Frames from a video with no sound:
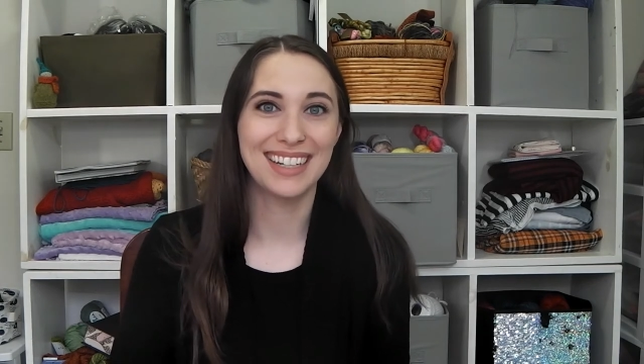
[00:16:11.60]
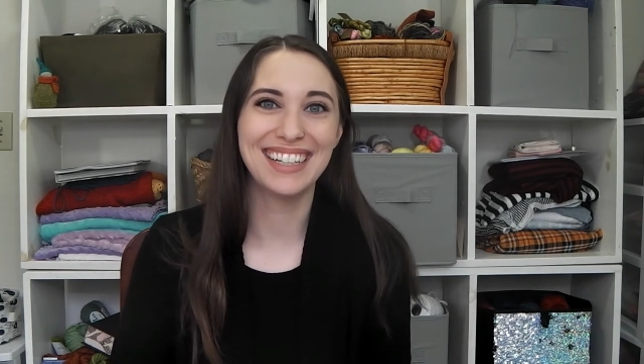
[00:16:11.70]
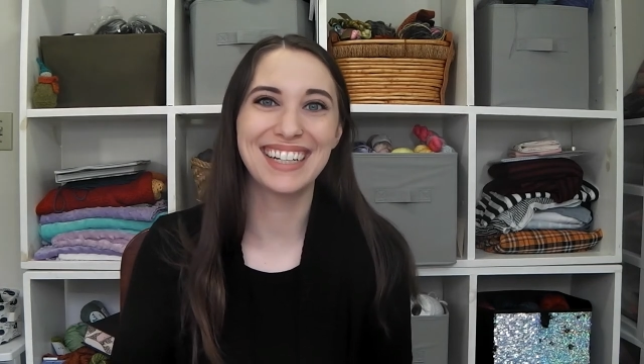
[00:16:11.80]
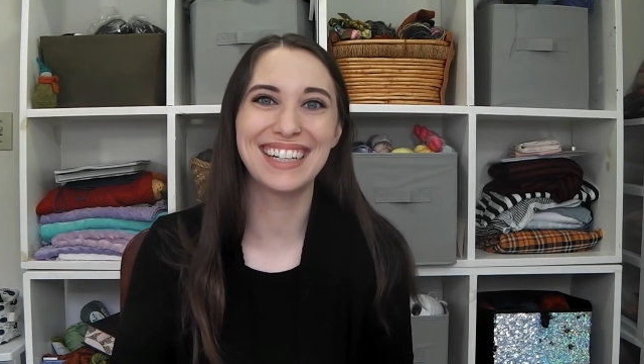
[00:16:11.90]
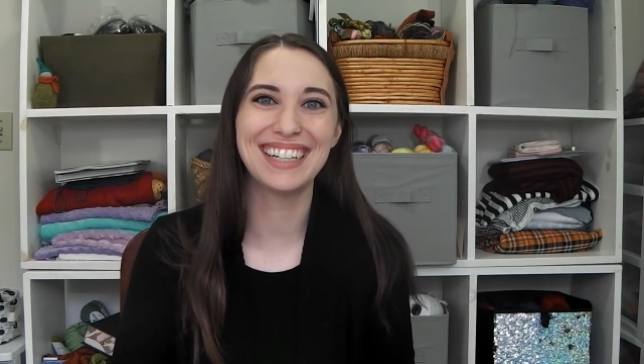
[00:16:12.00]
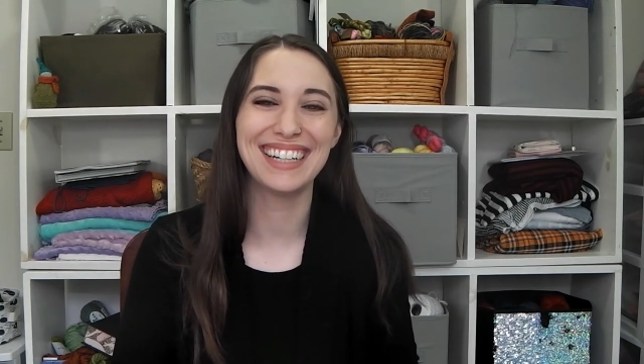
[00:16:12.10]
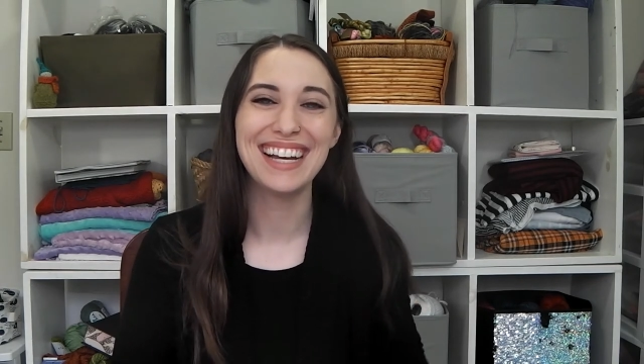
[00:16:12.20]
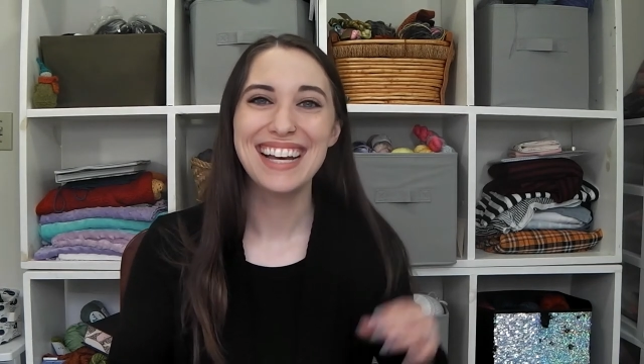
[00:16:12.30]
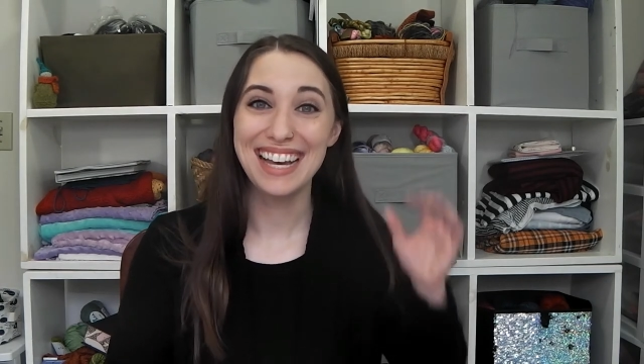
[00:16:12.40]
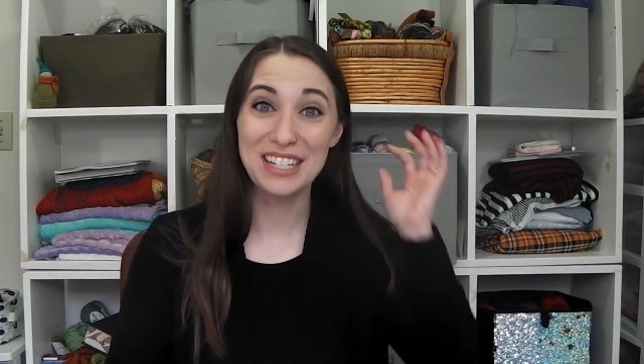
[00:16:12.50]

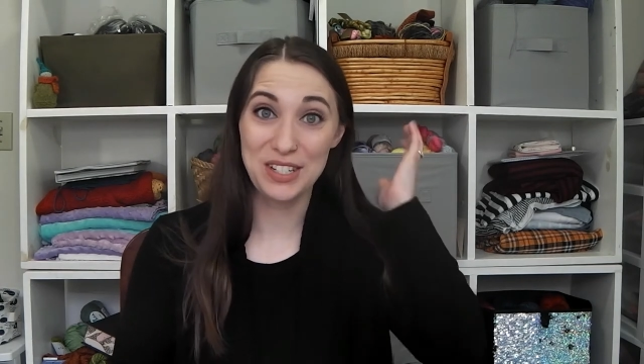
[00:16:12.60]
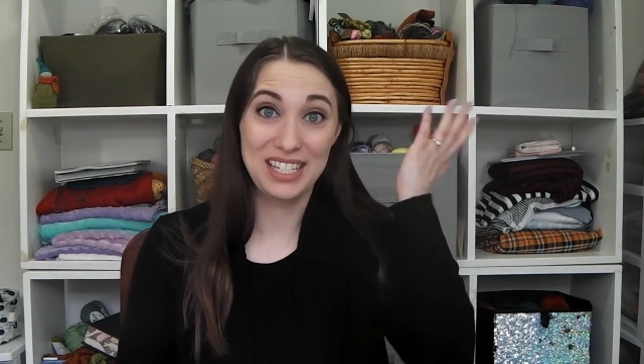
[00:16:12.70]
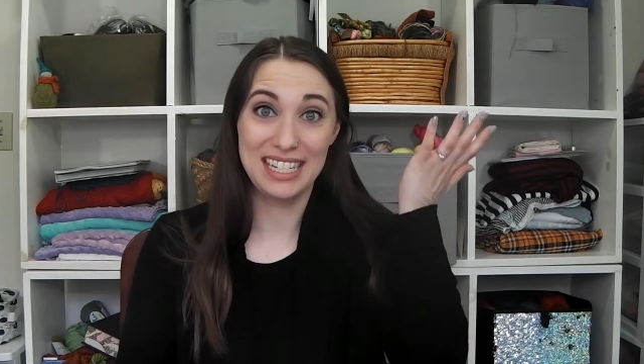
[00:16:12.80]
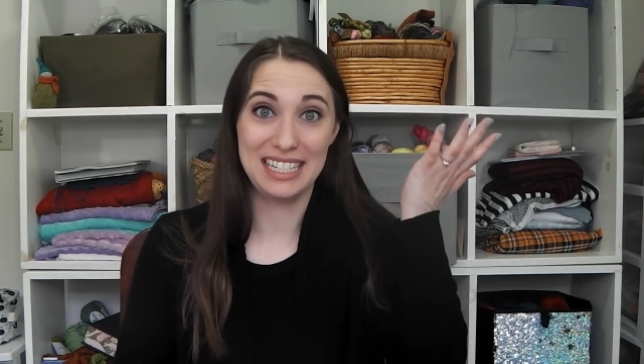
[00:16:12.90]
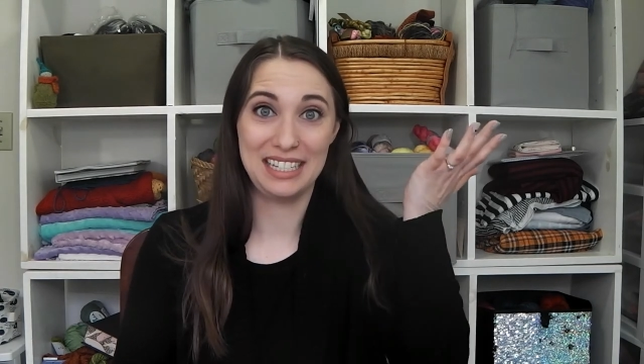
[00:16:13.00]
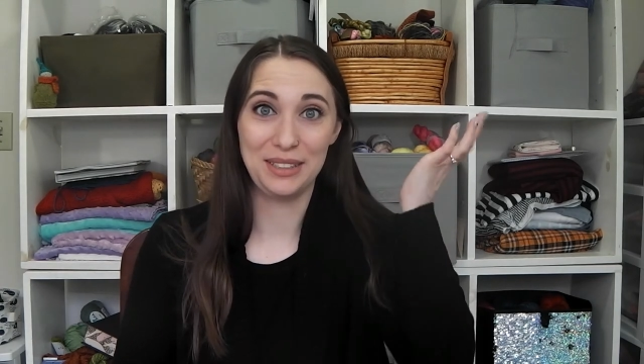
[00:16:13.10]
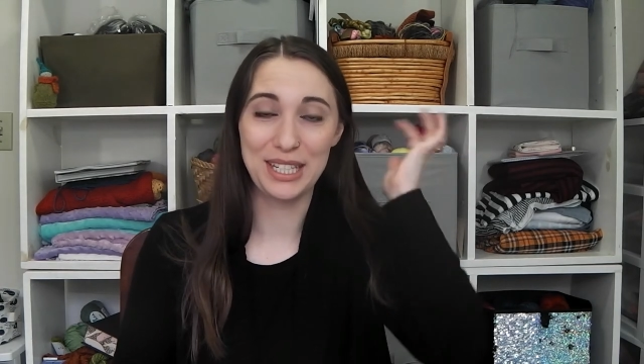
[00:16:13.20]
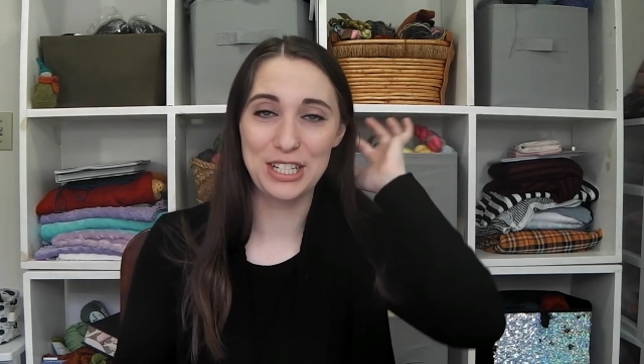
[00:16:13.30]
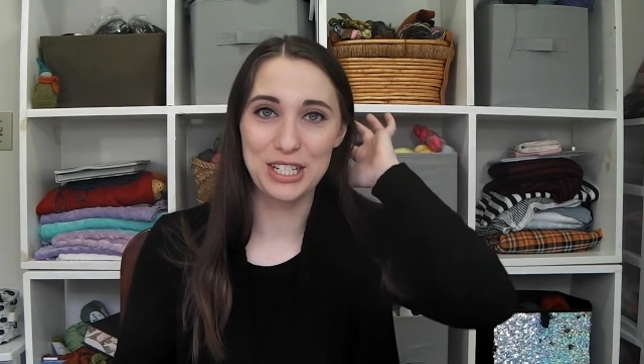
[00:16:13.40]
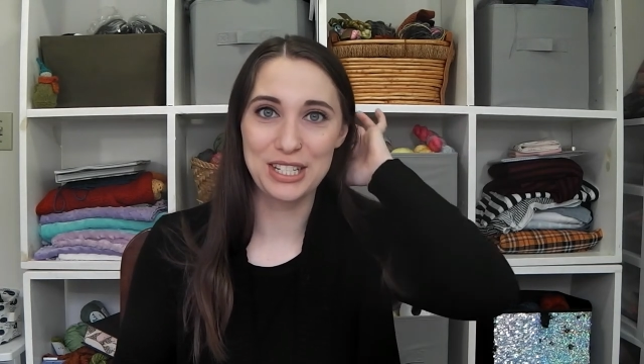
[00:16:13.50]
it's just a
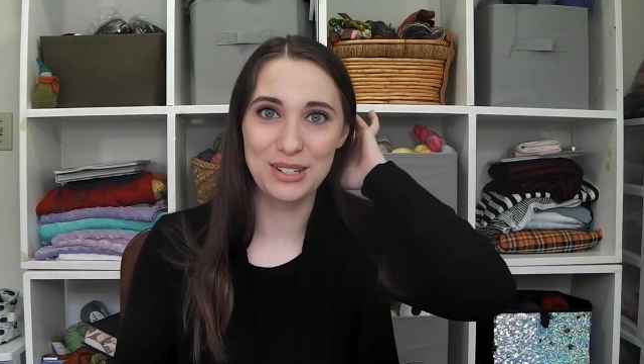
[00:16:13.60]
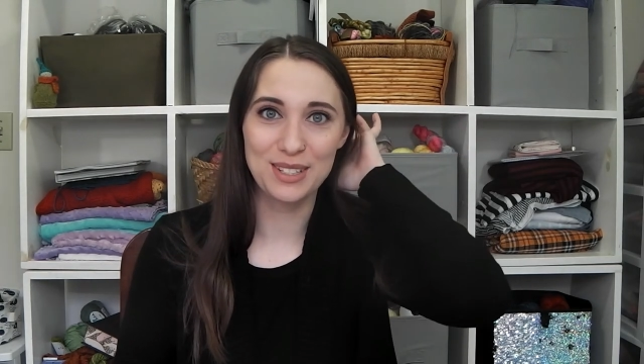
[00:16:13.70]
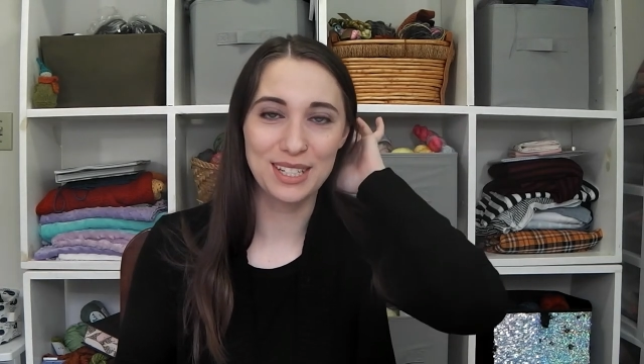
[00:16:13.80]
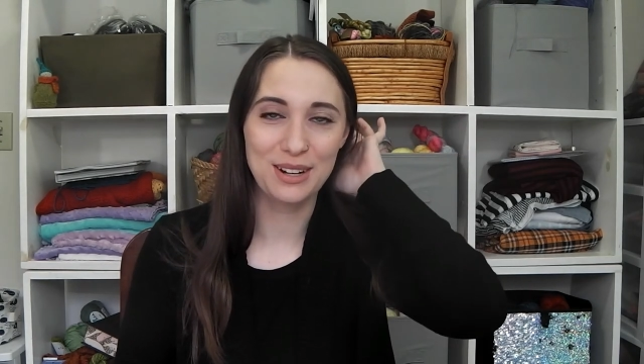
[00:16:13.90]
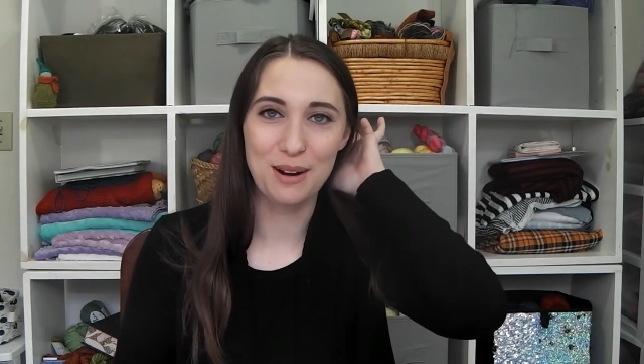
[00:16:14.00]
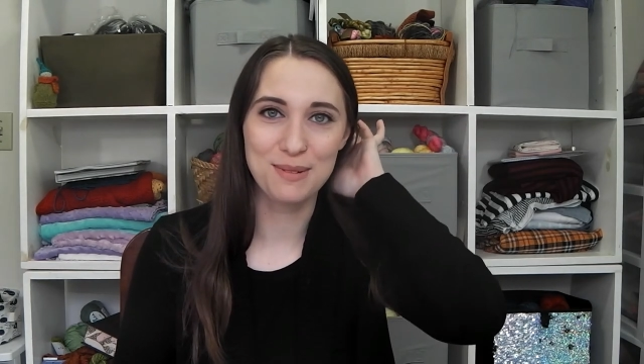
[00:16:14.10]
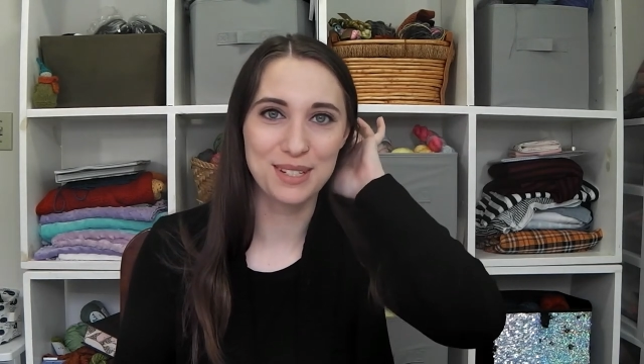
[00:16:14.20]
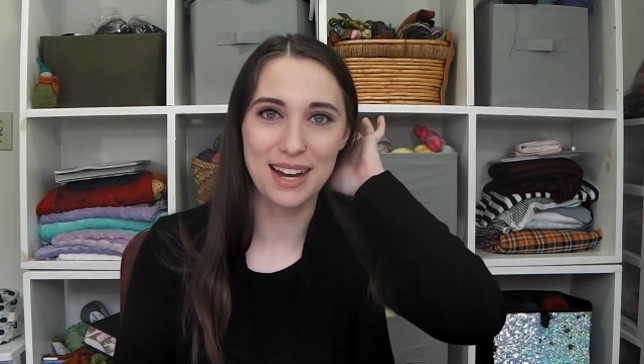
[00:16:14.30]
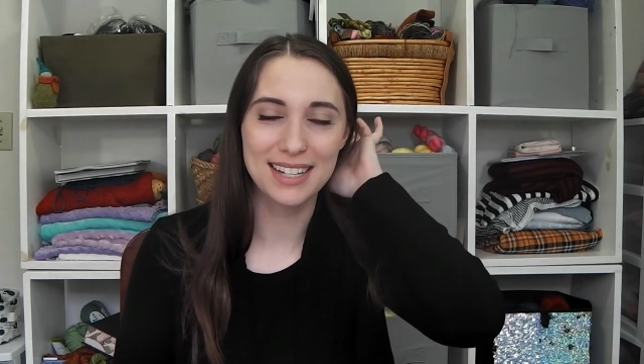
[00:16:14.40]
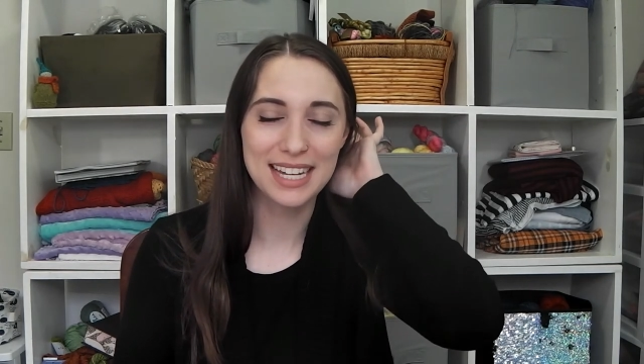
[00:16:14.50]
delicious salted caramel
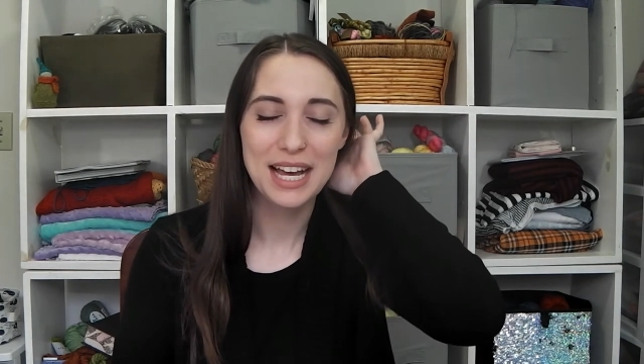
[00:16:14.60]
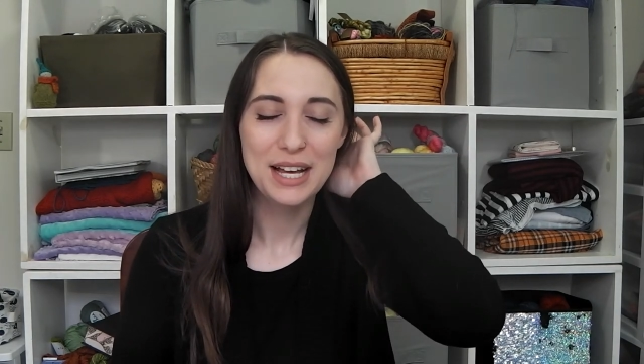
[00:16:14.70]
sauce.